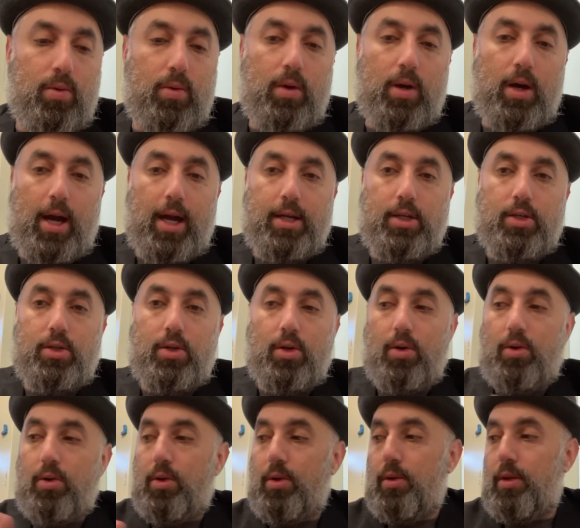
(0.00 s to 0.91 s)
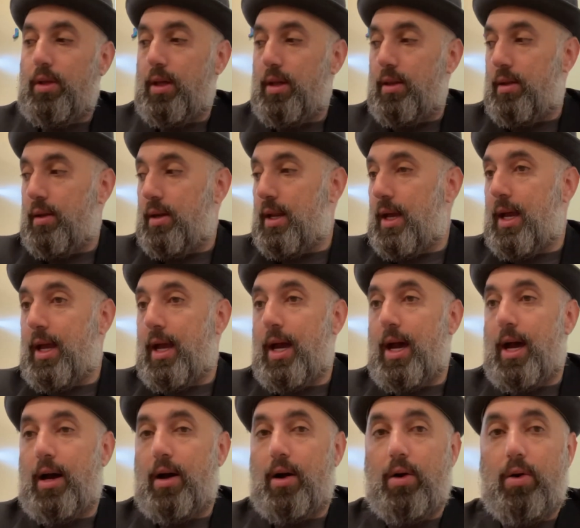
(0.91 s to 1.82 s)
I showed you the other day
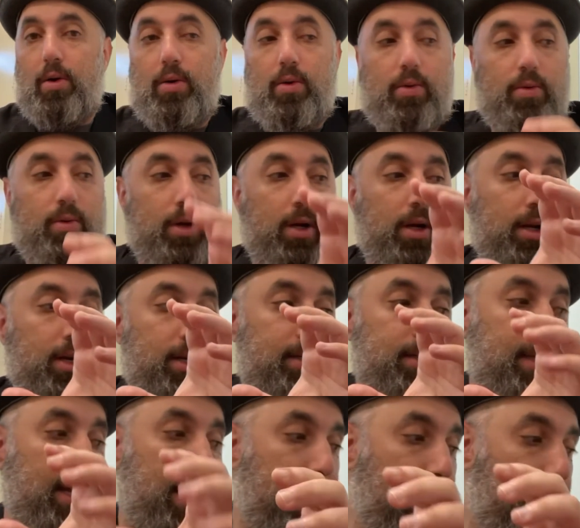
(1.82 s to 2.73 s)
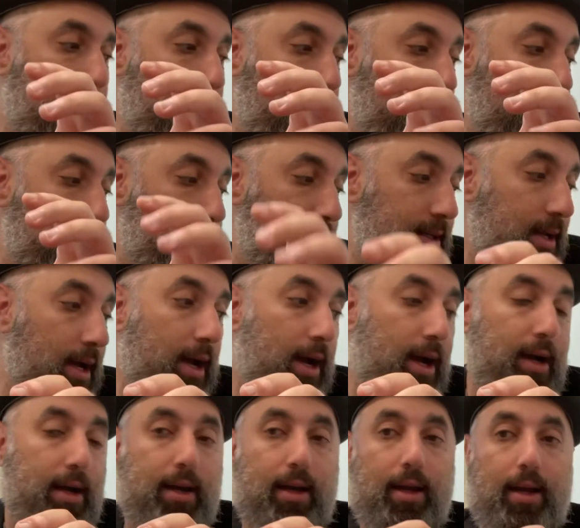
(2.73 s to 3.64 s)
how we're going to take a
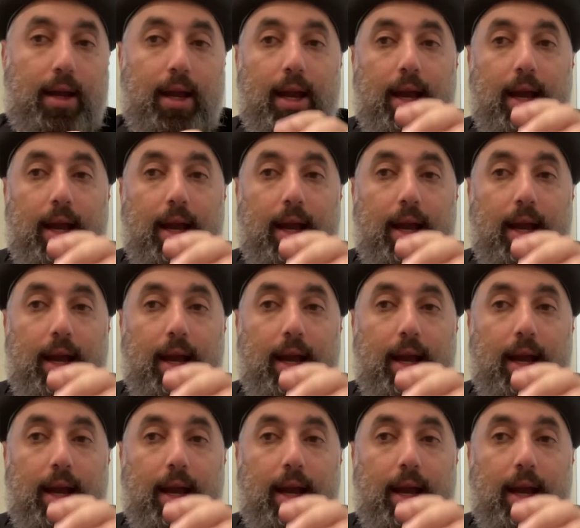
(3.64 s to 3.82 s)
stock